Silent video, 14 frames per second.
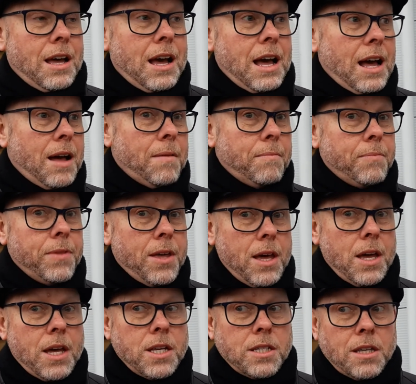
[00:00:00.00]

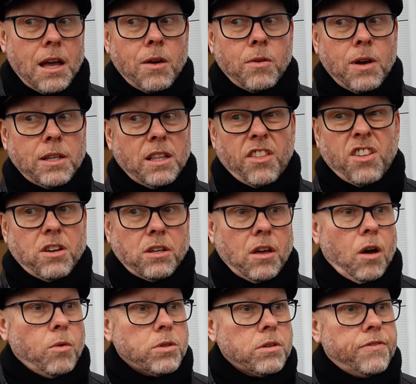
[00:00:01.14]
And the third
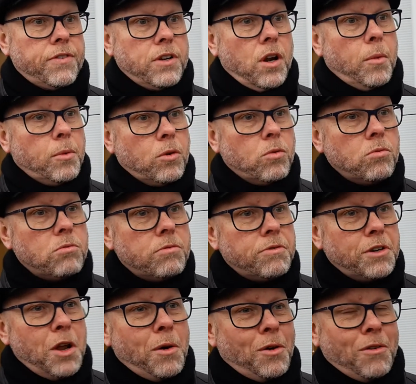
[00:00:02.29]
goal was a phenomenal
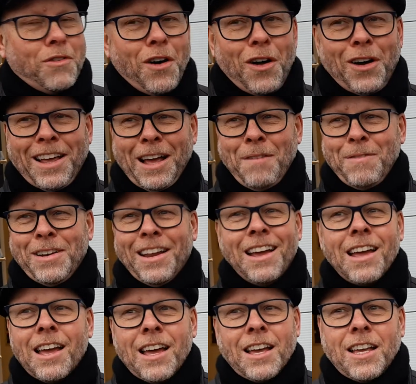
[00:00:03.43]
volley.
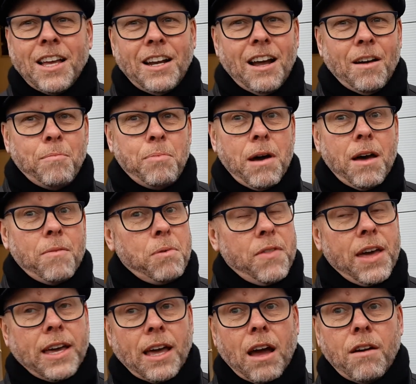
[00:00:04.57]
But
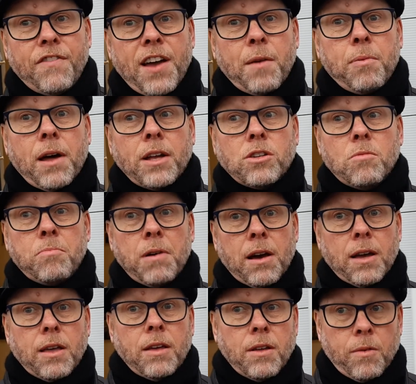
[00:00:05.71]
there you go, fair play to him.
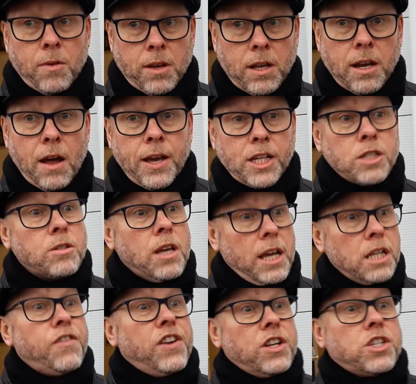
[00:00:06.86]
But
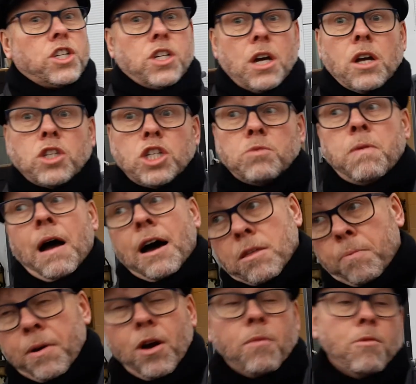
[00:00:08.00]
he's finished the chances, but other
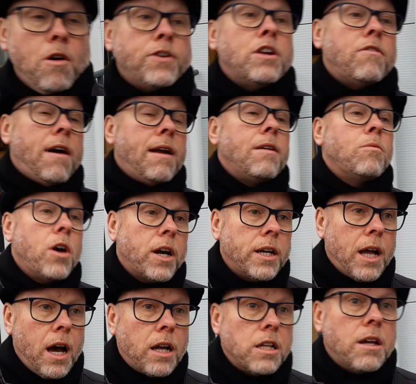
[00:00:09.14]
people moving around and working
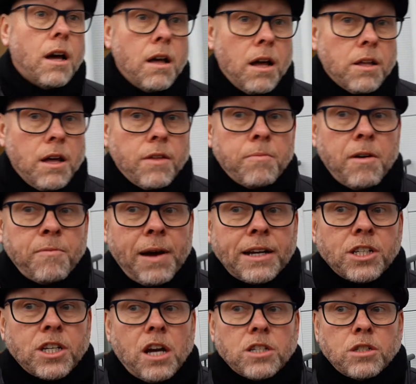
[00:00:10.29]
hard are making
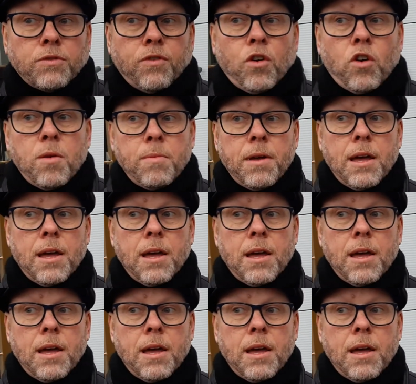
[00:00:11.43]
chances for him.